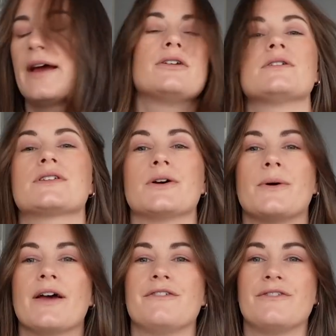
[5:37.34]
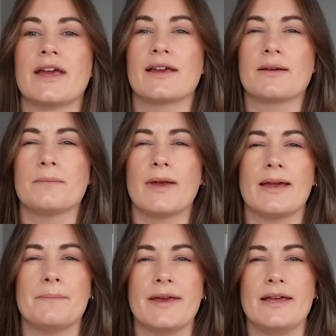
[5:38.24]
also I think
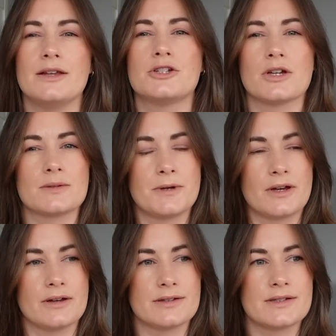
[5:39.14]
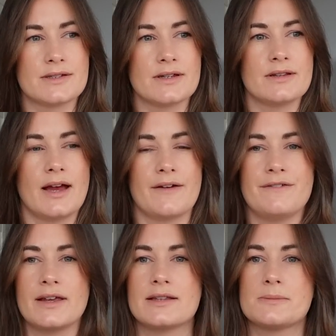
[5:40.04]
maybe just because I
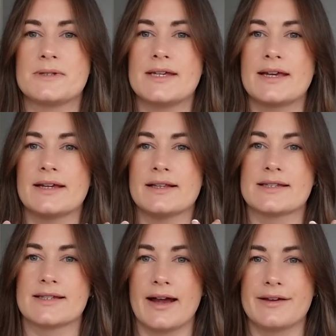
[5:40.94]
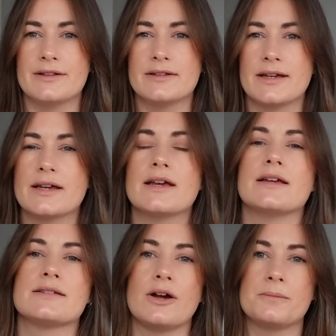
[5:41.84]
think this particular style
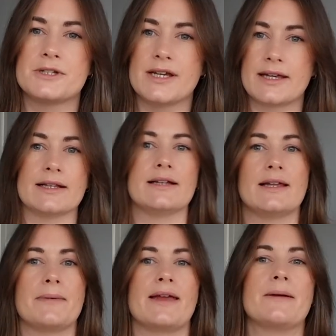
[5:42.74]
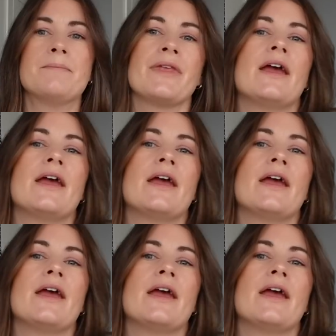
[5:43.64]
is not particularly me.